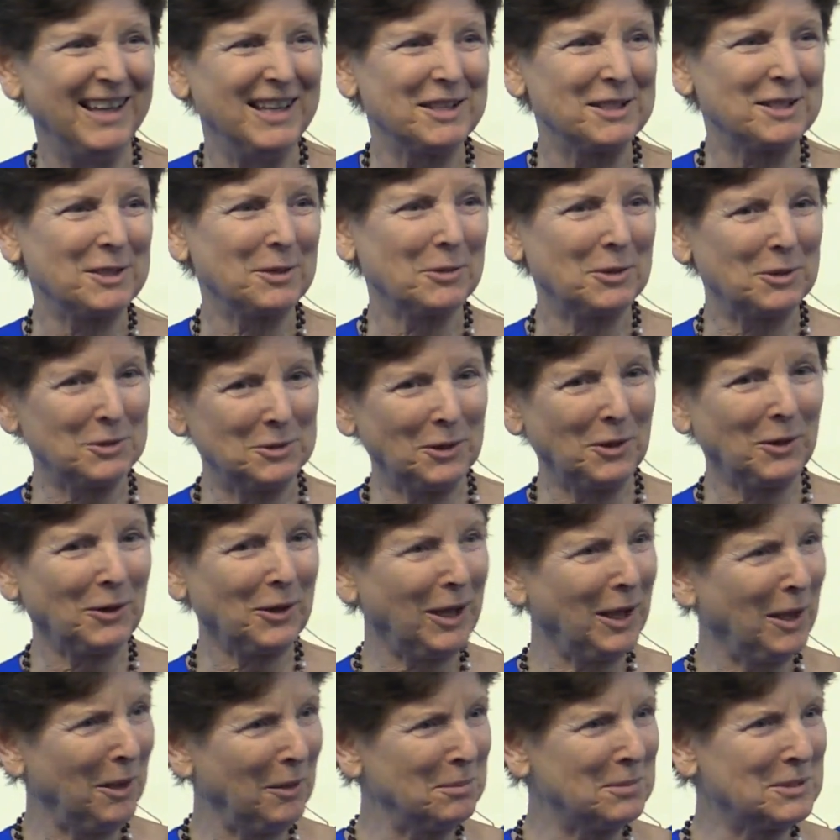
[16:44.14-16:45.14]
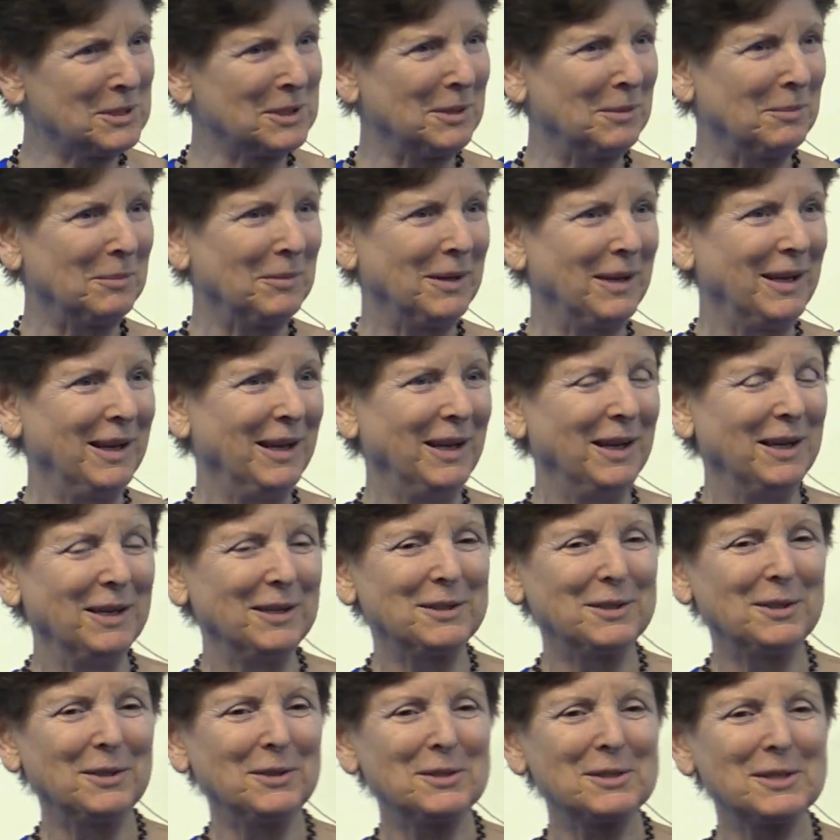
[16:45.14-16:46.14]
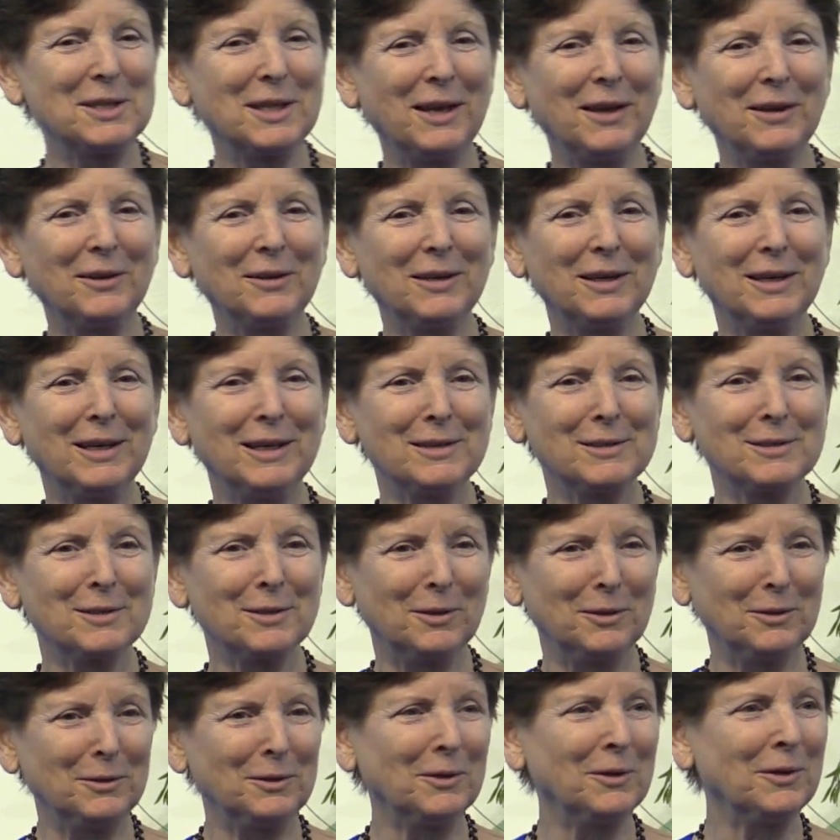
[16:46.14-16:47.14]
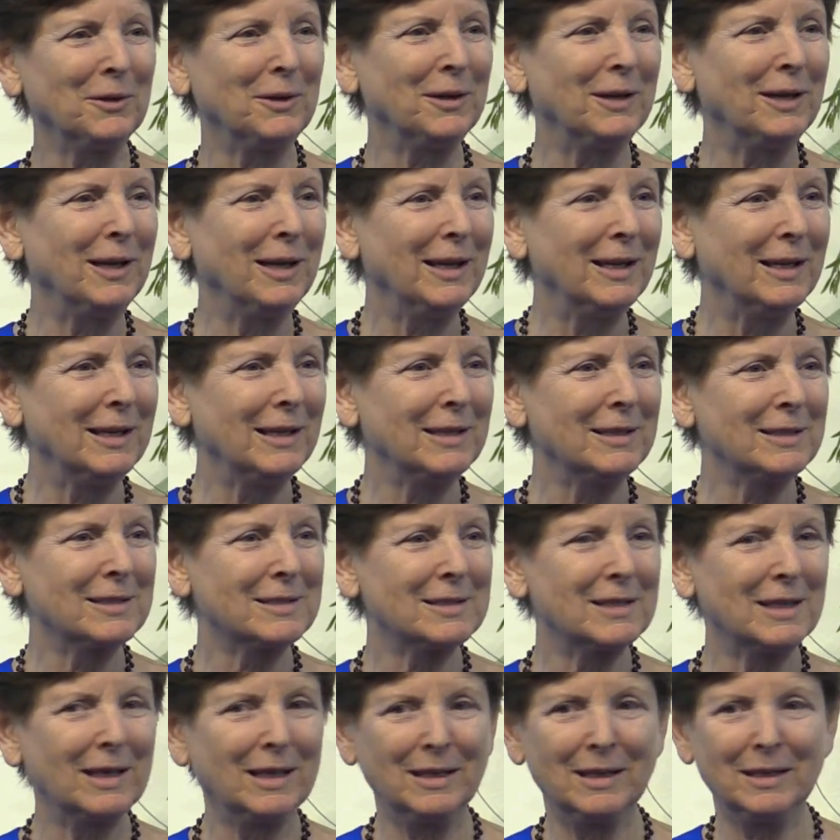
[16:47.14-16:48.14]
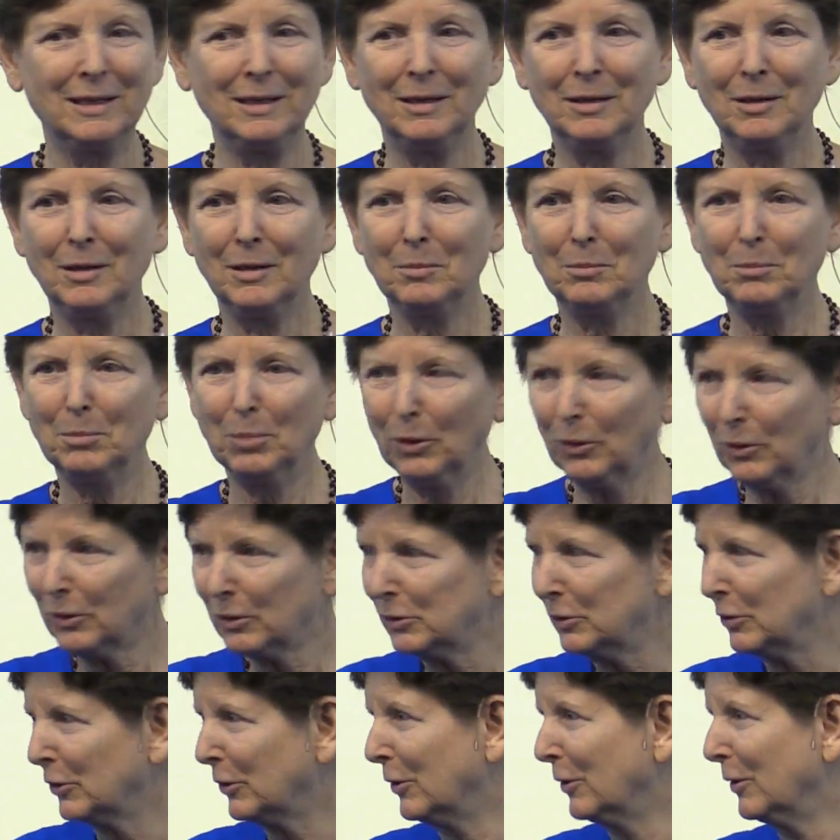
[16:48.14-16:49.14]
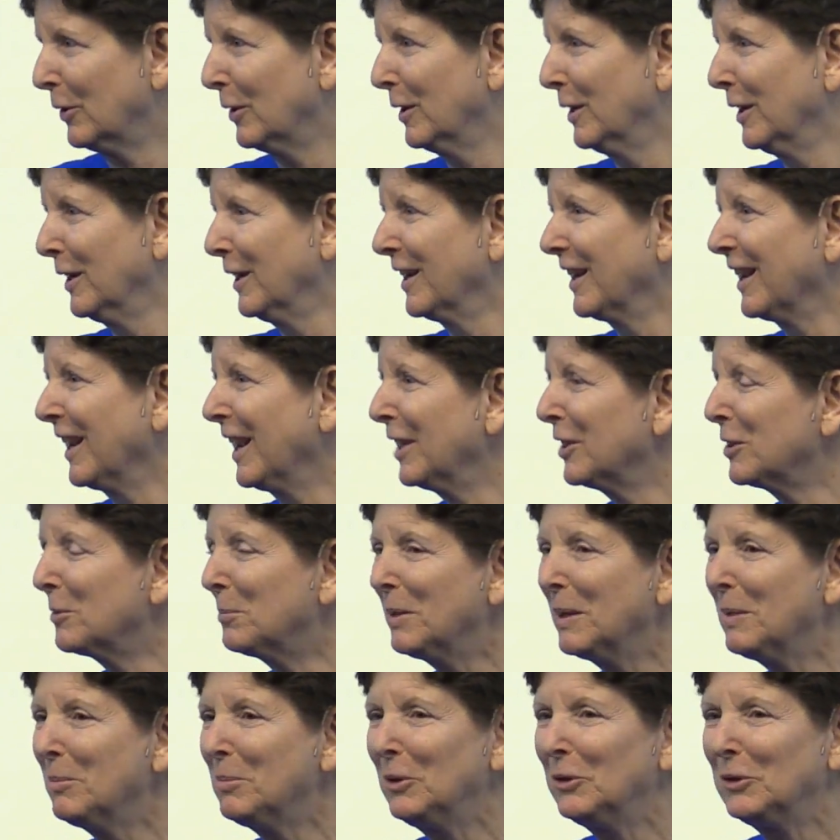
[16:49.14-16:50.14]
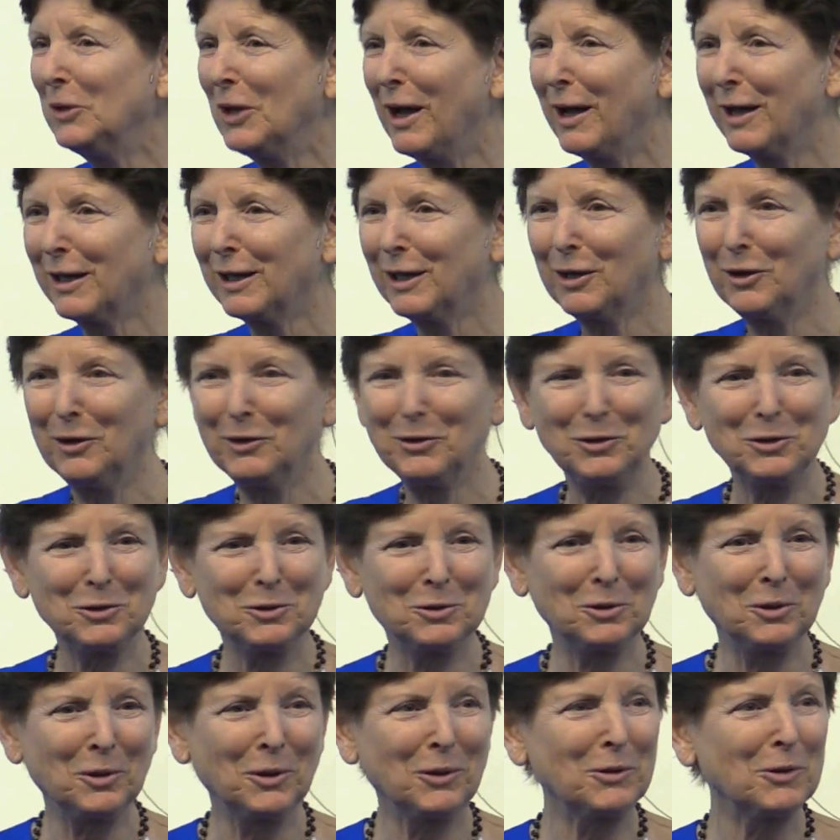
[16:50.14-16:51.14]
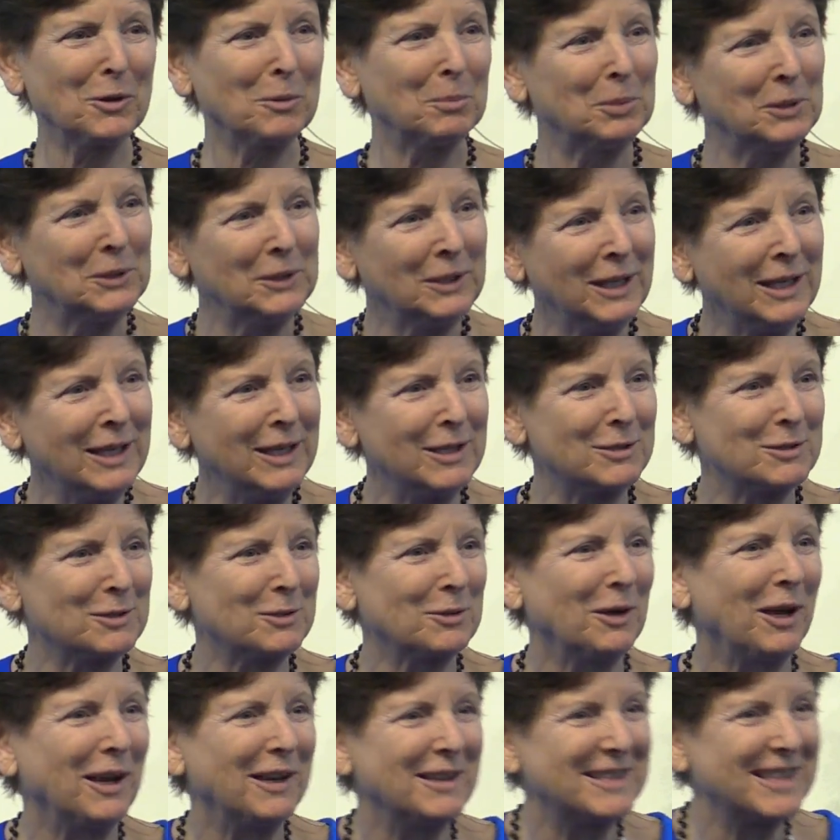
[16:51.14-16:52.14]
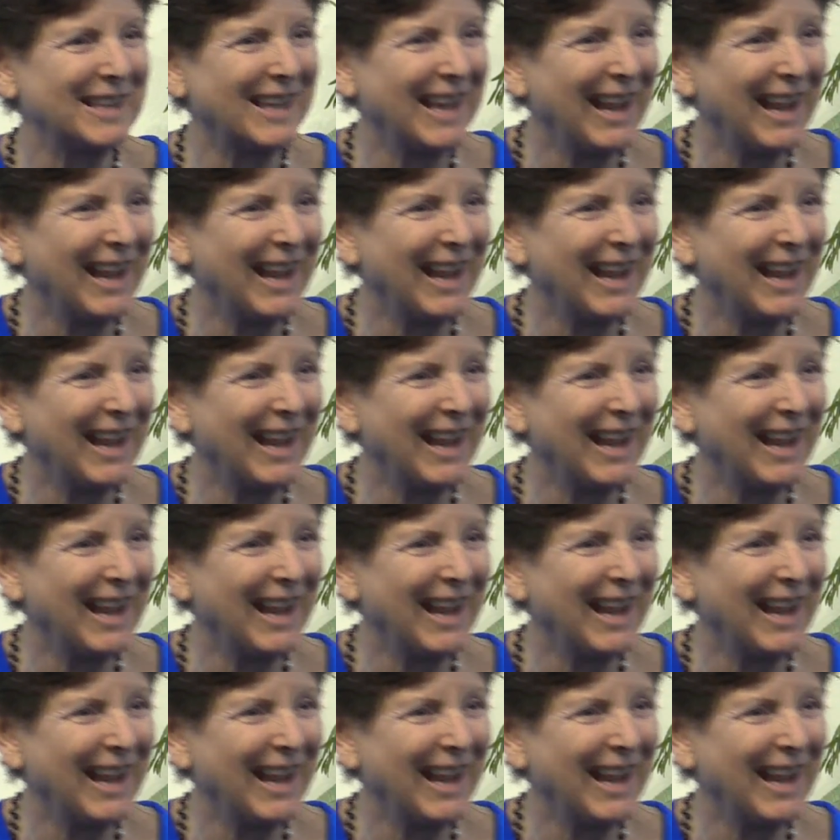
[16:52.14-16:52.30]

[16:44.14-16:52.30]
So the dog helps him. Turns out his owner is a burglar, and the people knocking on the door are the police trying to